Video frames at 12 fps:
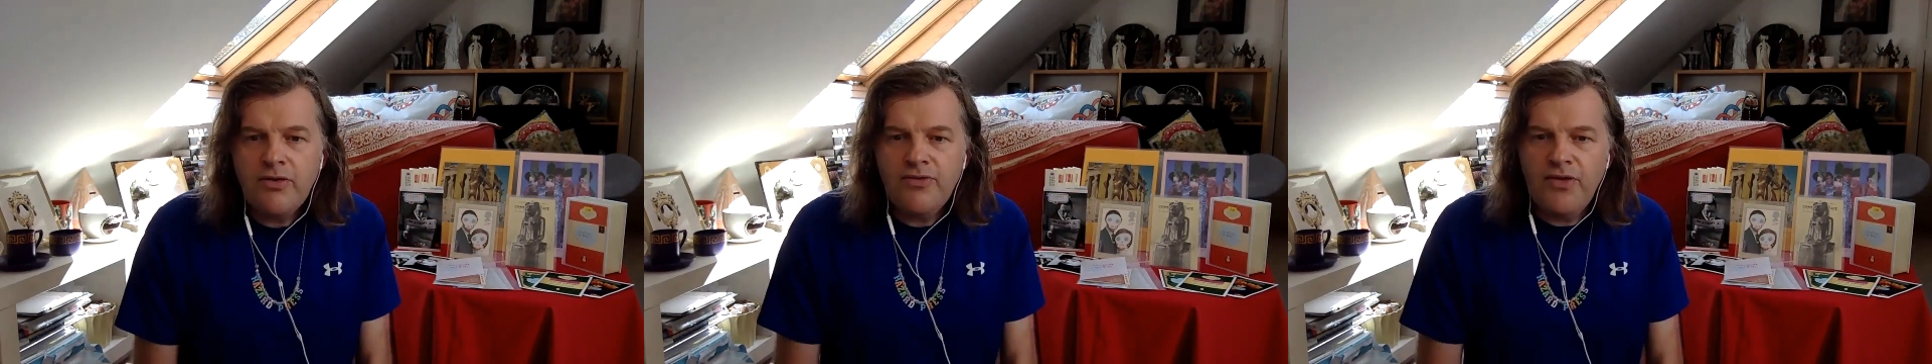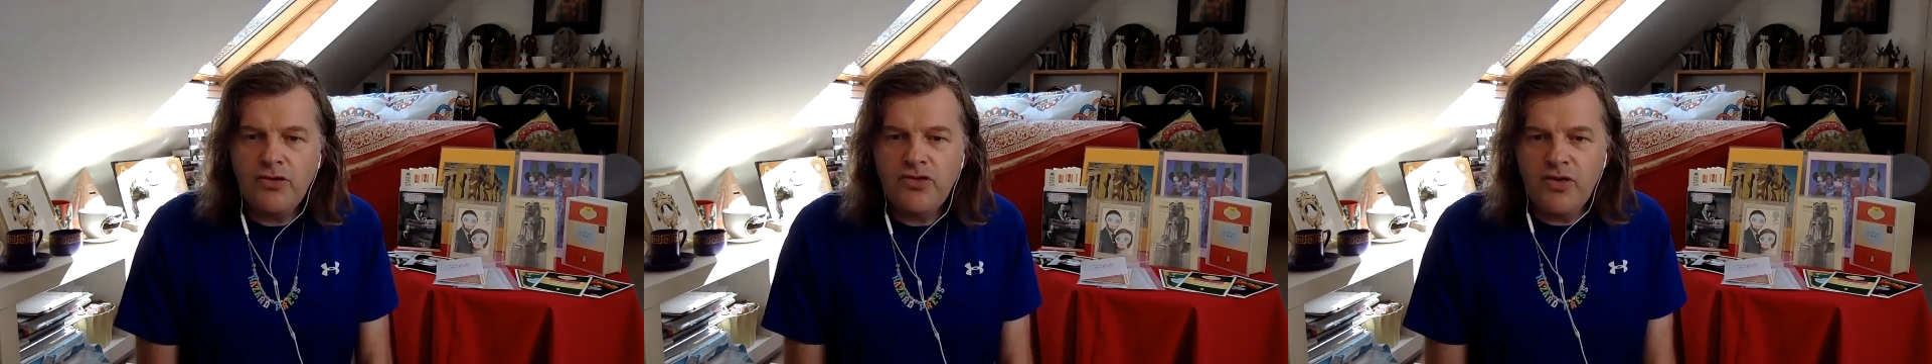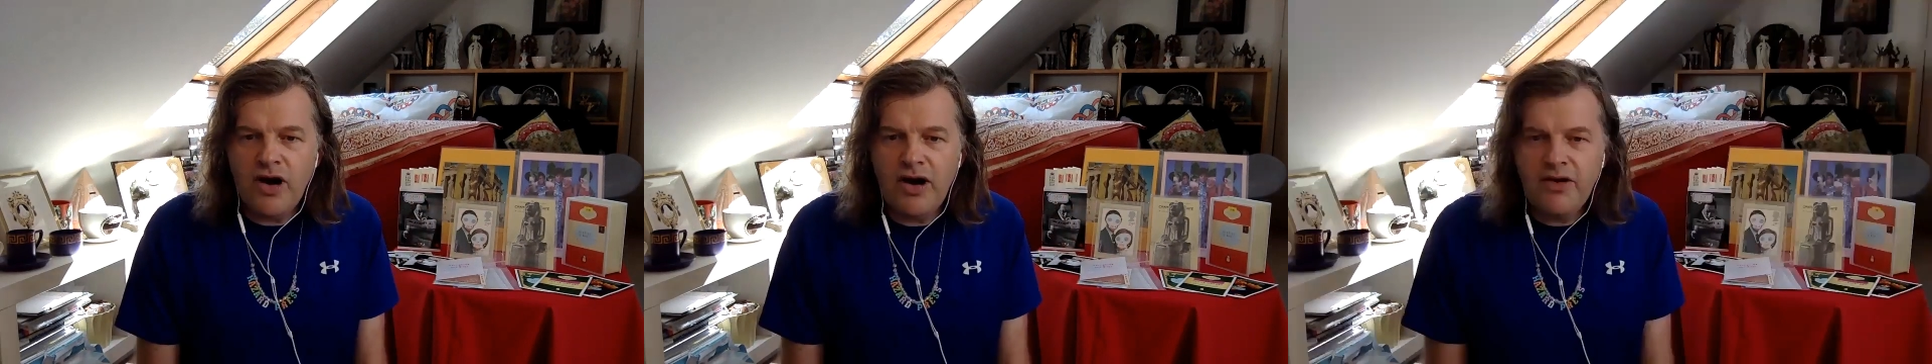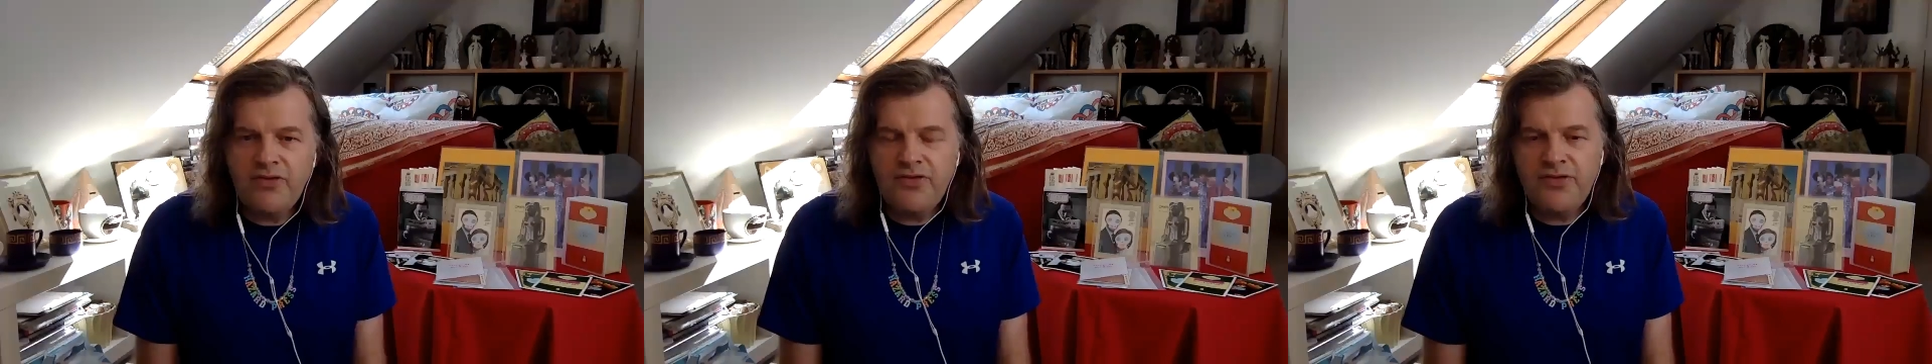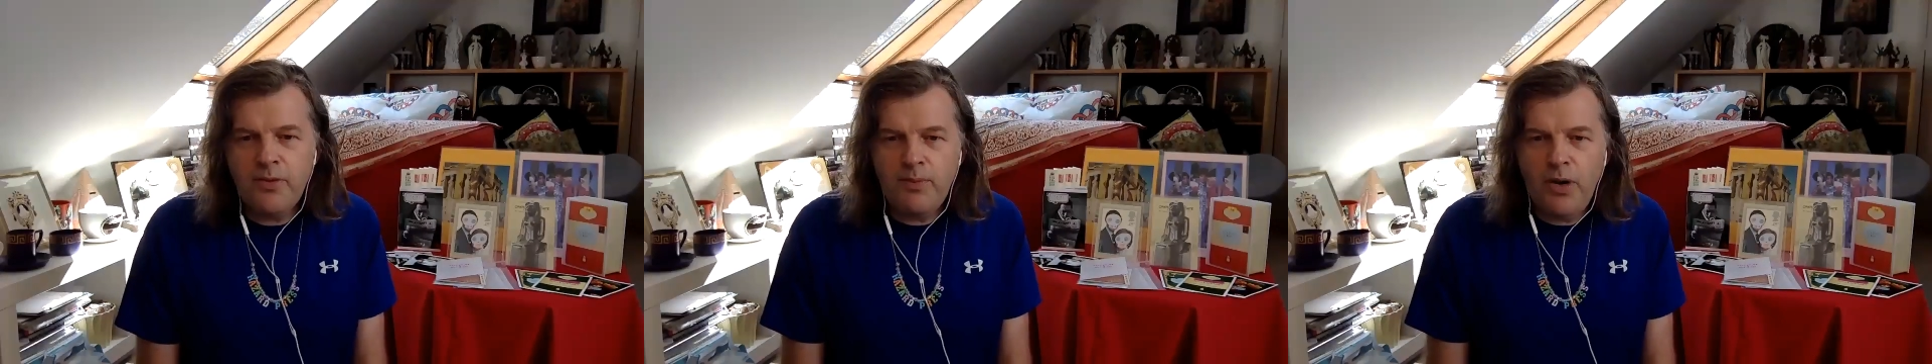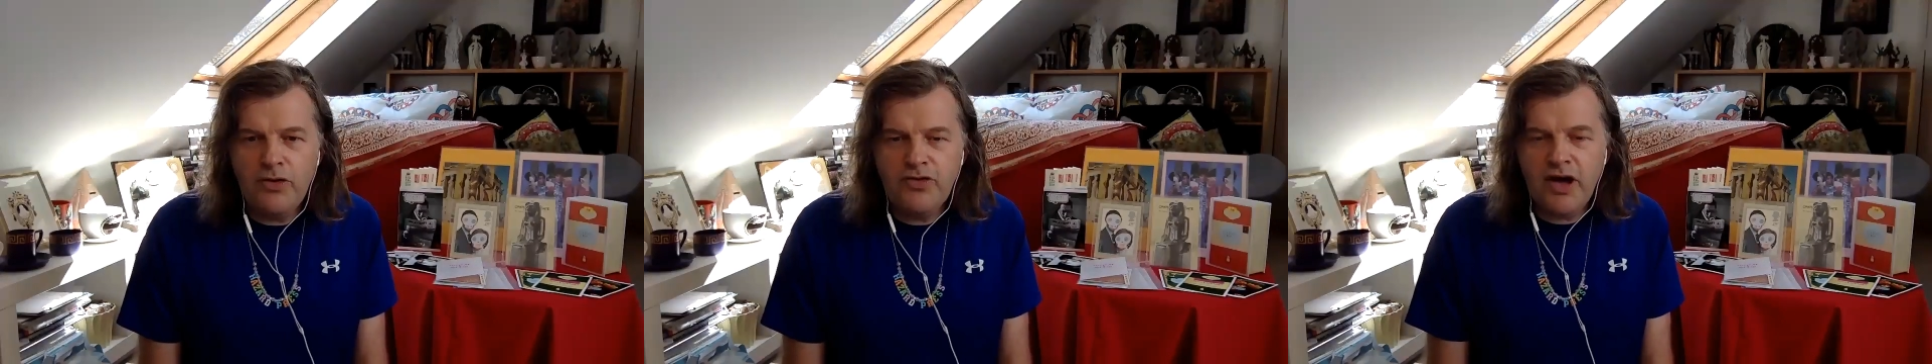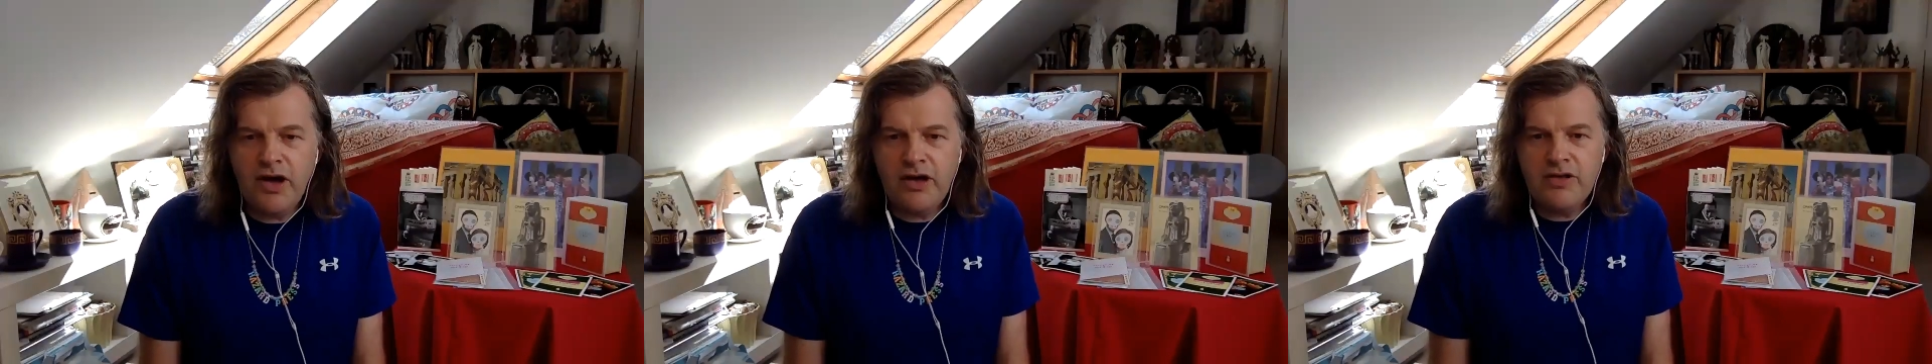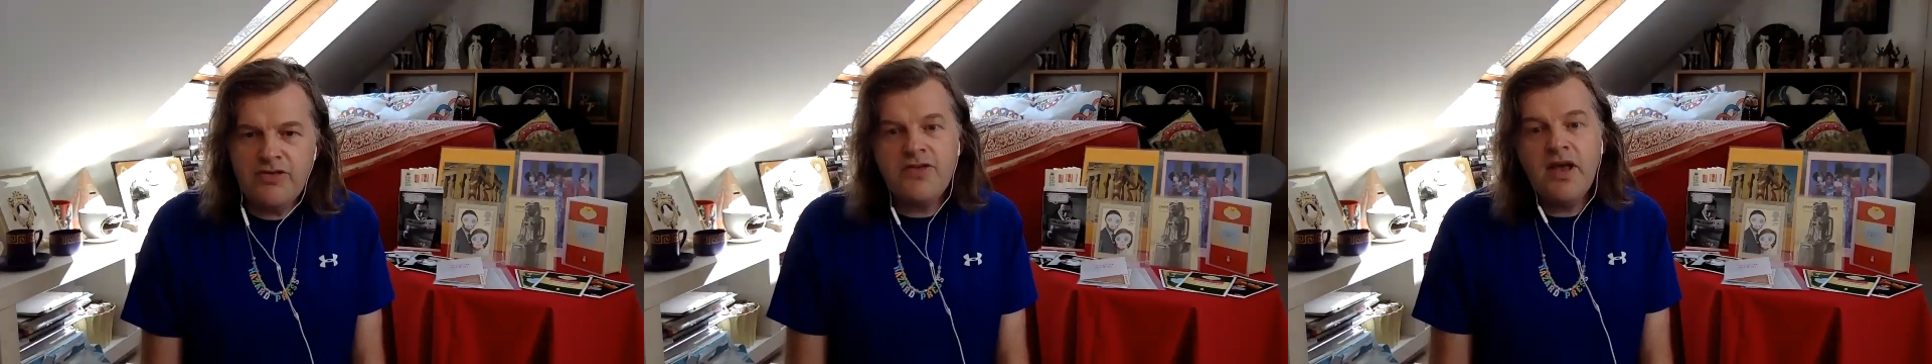photographs,
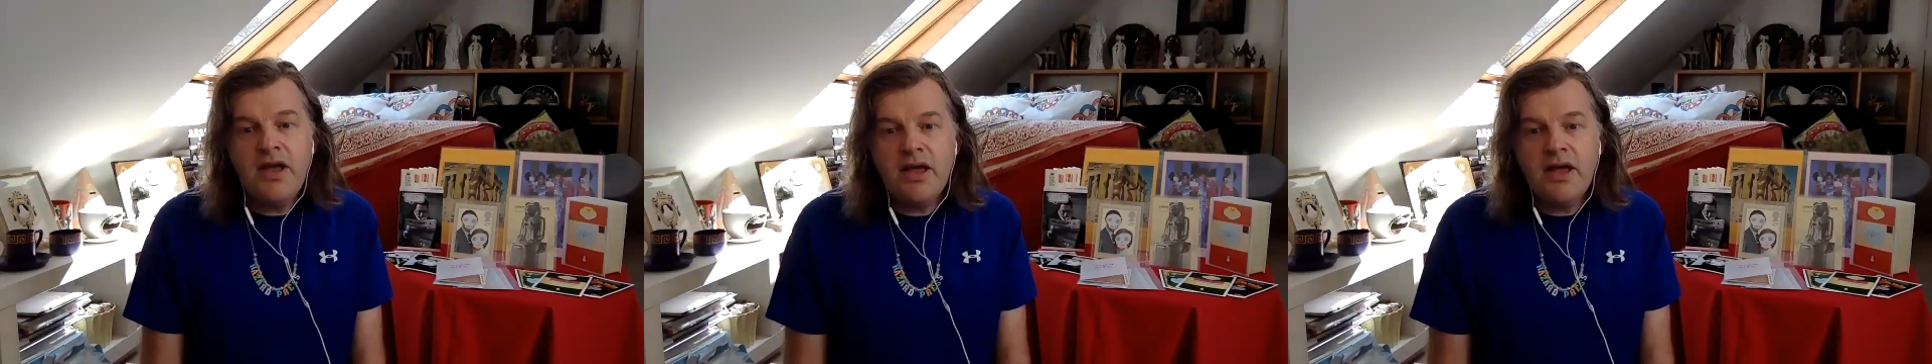postcards,